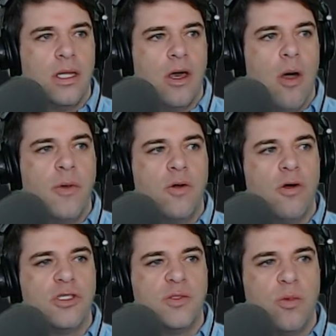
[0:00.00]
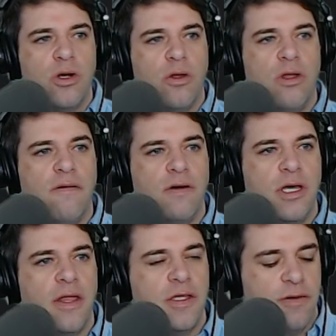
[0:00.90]
OpenCores is more low level.
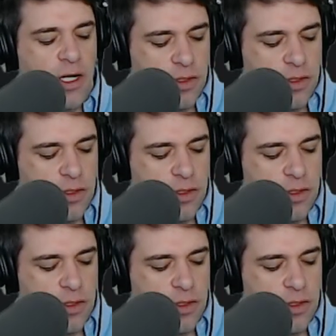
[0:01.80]
Yeah, that's right.